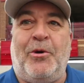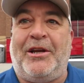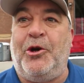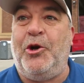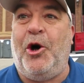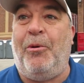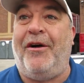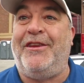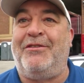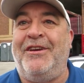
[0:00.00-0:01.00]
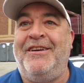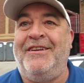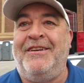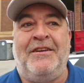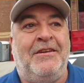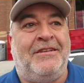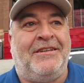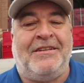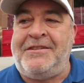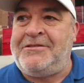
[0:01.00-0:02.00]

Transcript: An harsh, harsh, harsh,